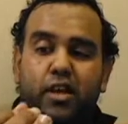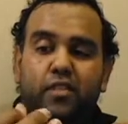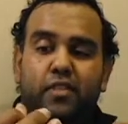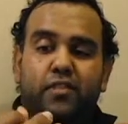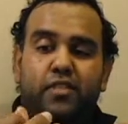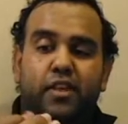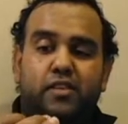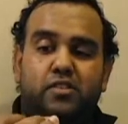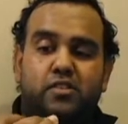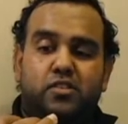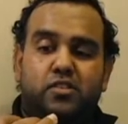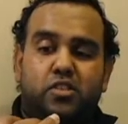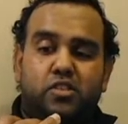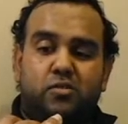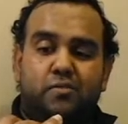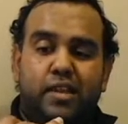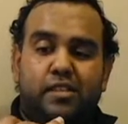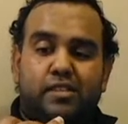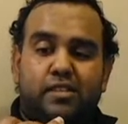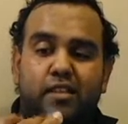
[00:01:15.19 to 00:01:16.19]
This just
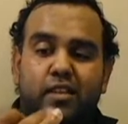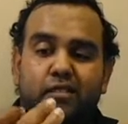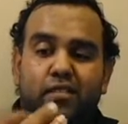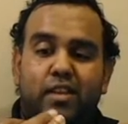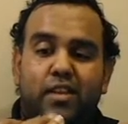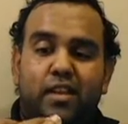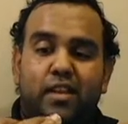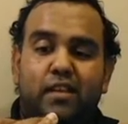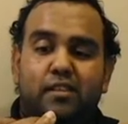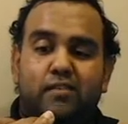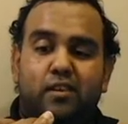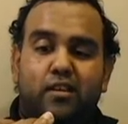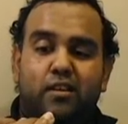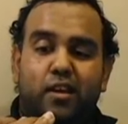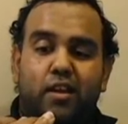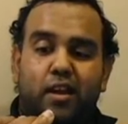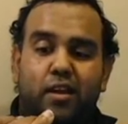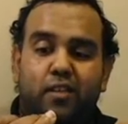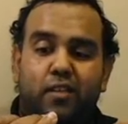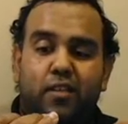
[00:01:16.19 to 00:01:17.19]
makes it even easier
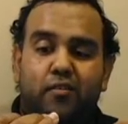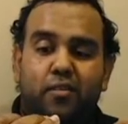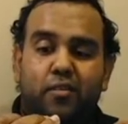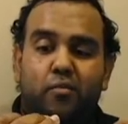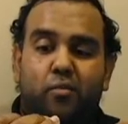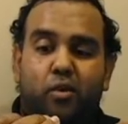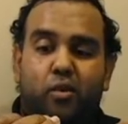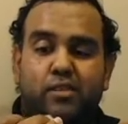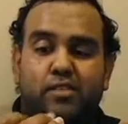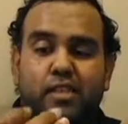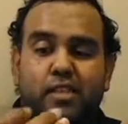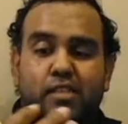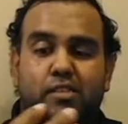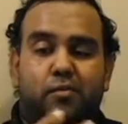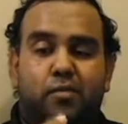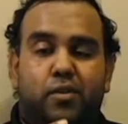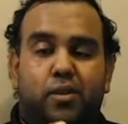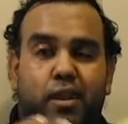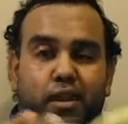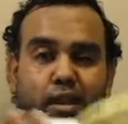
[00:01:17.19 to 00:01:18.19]
and even more accessible,